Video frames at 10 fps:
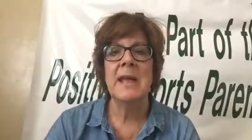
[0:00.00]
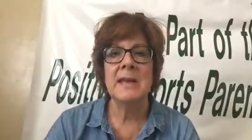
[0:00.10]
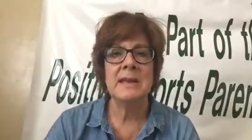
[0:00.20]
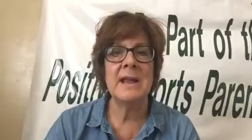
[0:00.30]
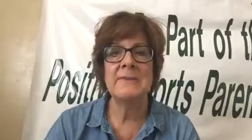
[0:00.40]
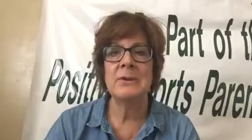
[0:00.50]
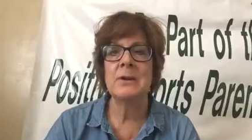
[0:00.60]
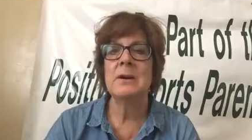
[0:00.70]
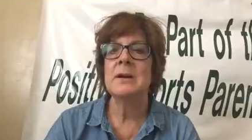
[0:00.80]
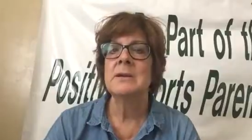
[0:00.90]
and
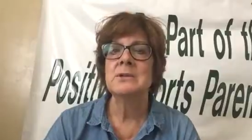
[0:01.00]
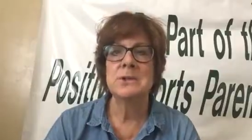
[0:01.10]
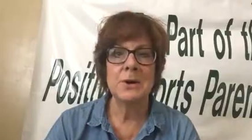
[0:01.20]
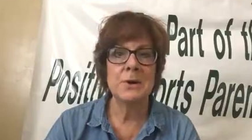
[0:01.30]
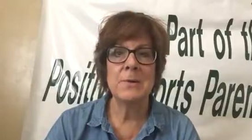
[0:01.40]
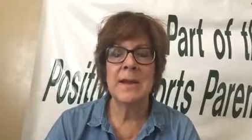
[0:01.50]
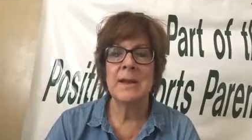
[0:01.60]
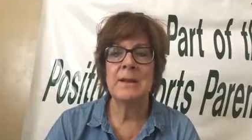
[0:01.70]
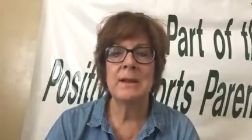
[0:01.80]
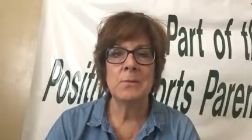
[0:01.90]
never turn
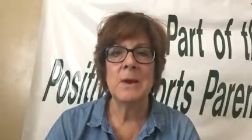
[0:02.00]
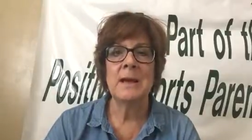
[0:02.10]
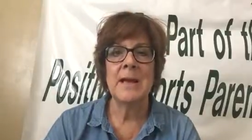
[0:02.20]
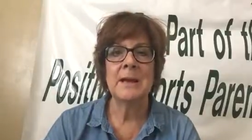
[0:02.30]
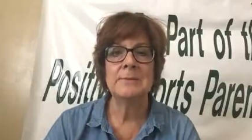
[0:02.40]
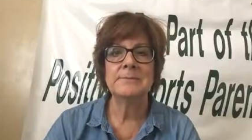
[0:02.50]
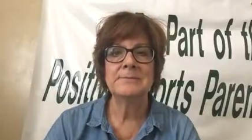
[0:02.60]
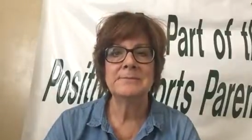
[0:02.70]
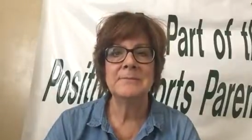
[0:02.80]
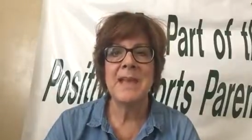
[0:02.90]
around and walk out.
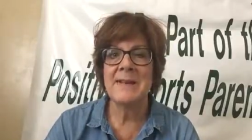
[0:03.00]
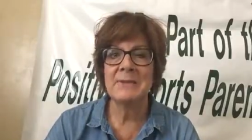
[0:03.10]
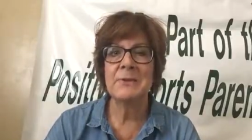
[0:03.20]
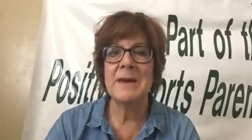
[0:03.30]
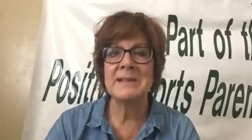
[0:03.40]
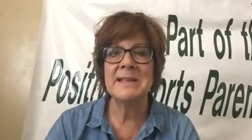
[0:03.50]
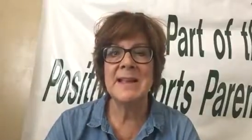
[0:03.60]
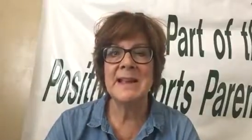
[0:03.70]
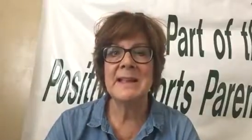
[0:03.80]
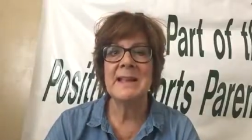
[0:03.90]
Have a great
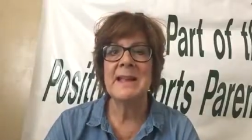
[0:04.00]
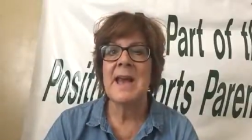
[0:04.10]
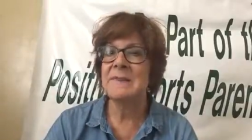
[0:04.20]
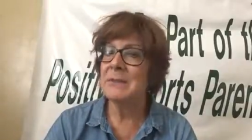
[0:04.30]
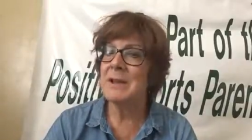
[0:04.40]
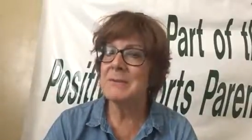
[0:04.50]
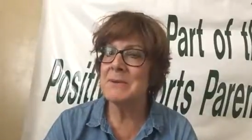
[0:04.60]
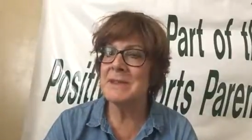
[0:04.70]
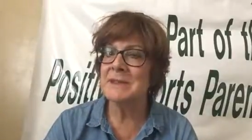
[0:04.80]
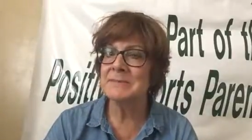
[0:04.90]
day. Have a great
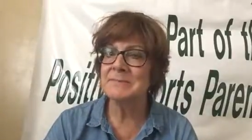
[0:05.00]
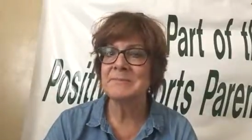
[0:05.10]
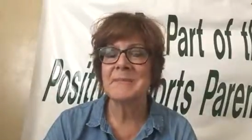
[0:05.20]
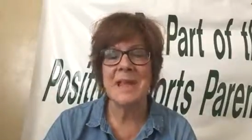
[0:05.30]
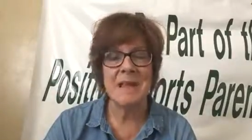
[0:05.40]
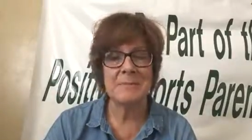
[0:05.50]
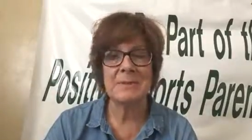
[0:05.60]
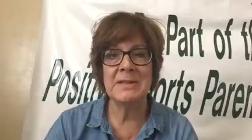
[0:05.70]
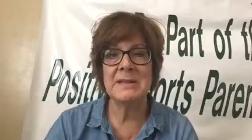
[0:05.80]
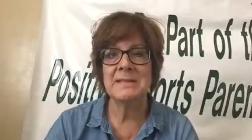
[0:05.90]
week. And
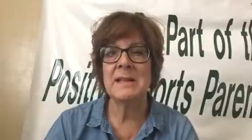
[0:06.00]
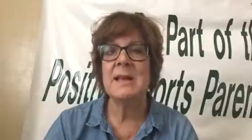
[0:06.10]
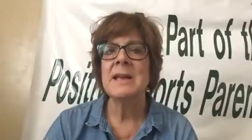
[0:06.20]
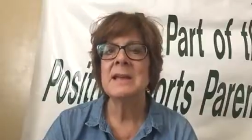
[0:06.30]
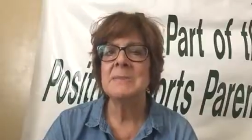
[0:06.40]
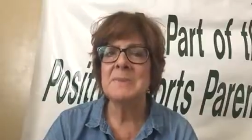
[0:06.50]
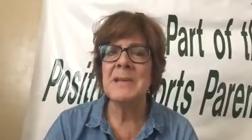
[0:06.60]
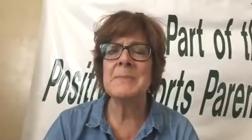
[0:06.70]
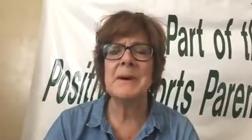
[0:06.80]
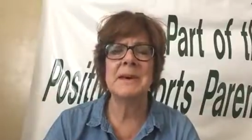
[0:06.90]
please,
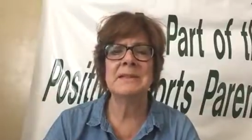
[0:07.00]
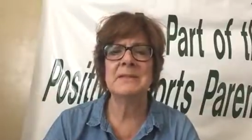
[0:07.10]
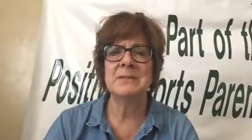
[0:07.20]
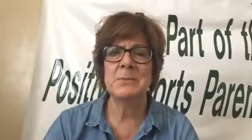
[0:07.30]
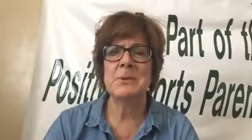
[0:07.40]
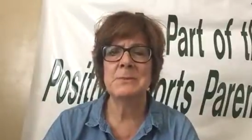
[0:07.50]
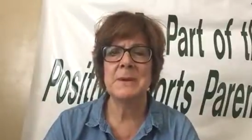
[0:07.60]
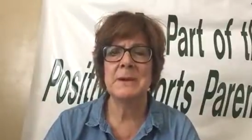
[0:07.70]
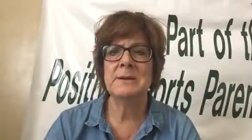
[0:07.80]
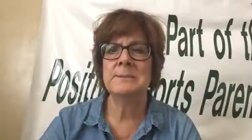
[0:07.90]
be a positive sports
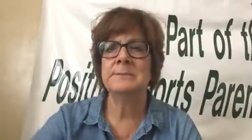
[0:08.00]
parent.